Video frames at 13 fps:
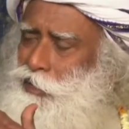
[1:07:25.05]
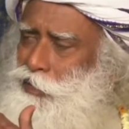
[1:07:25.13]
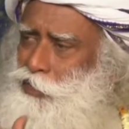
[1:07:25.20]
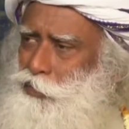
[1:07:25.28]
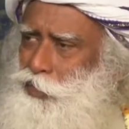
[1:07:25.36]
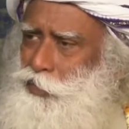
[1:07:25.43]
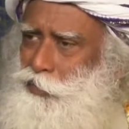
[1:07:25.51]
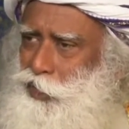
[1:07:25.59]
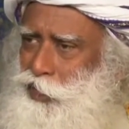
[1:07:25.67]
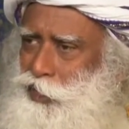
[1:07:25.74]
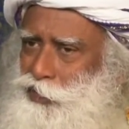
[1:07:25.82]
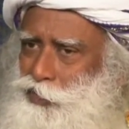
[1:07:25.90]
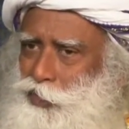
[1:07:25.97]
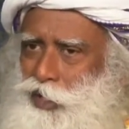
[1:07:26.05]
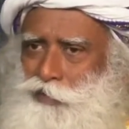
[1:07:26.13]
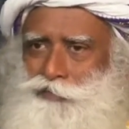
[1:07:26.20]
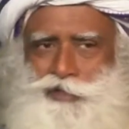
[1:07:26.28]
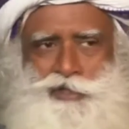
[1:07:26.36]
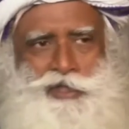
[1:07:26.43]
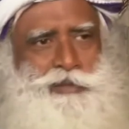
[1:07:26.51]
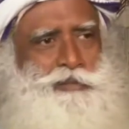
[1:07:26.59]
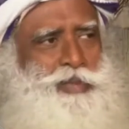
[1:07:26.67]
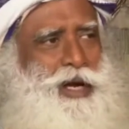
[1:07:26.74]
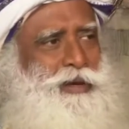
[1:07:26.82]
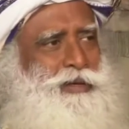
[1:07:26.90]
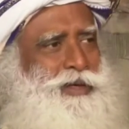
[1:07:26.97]
human beings who are of a certain
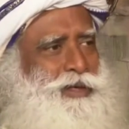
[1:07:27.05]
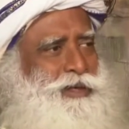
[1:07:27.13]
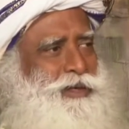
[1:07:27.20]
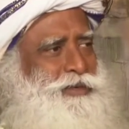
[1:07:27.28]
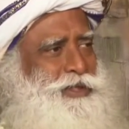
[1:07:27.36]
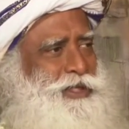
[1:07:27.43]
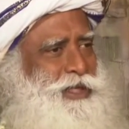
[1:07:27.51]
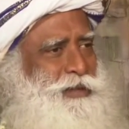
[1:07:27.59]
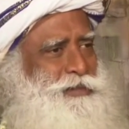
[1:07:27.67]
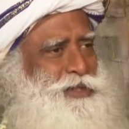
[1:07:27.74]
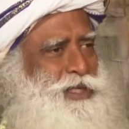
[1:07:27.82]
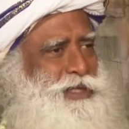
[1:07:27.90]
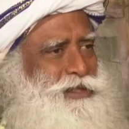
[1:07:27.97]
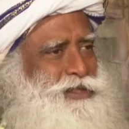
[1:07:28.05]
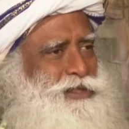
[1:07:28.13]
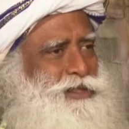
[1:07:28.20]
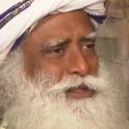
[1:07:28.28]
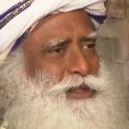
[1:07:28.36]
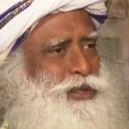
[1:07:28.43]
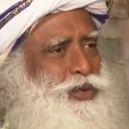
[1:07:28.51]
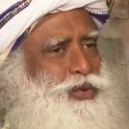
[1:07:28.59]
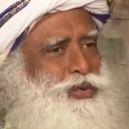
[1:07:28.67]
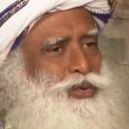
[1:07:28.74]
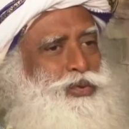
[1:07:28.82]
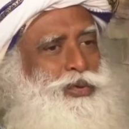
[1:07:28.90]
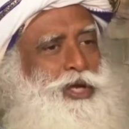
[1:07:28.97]
power within themselves,
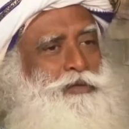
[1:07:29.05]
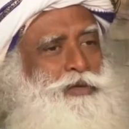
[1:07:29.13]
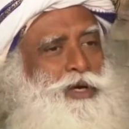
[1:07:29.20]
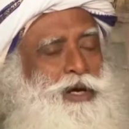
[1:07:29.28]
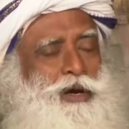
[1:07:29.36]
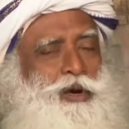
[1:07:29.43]
you never